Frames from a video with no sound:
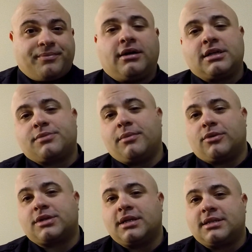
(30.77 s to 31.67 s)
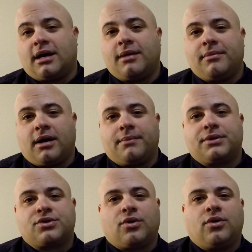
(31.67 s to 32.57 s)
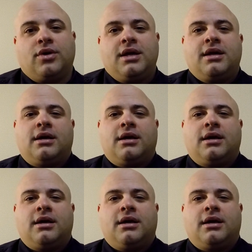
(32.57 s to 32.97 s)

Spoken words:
Here I spent most of the time on patrol